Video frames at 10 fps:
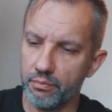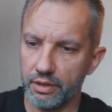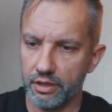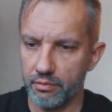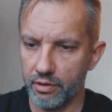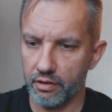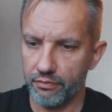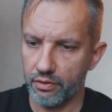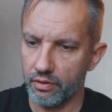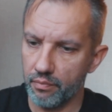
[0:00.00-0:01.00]
but email
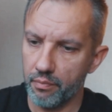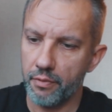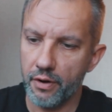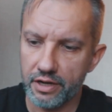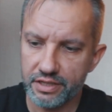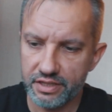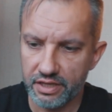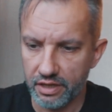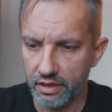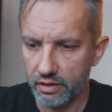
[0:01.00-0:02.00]
from
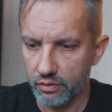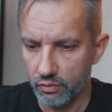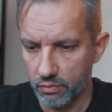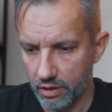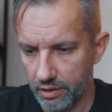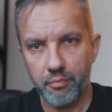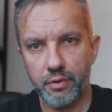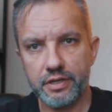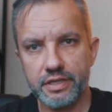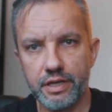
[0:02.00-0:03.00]
Prasanna Kumar.
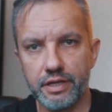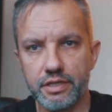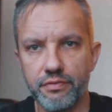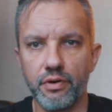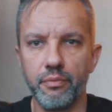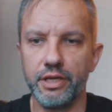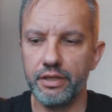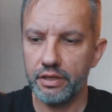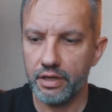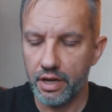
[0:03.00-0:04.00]
Prasanna is from
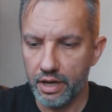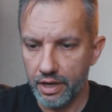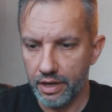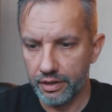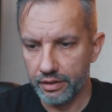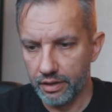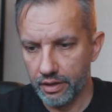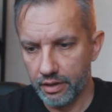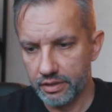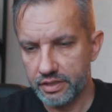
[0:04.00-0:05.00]
India
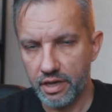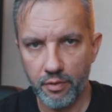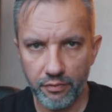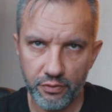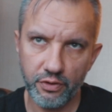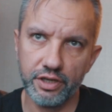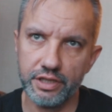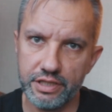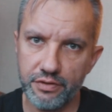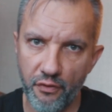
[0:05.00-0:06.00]
and some of
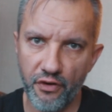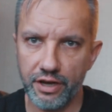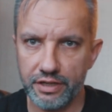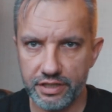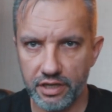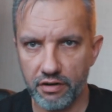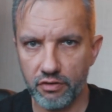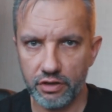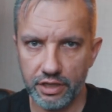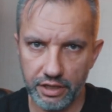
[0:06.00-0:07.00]
his friends are
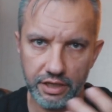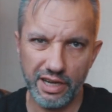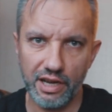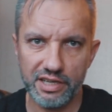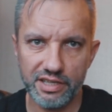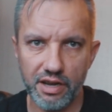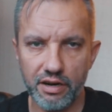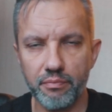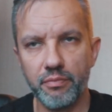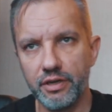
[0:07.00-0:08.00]
working in
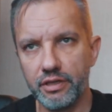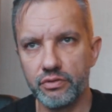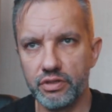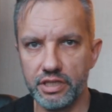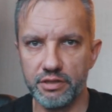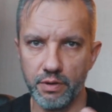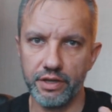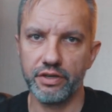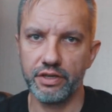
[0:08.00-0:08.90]
other industries, but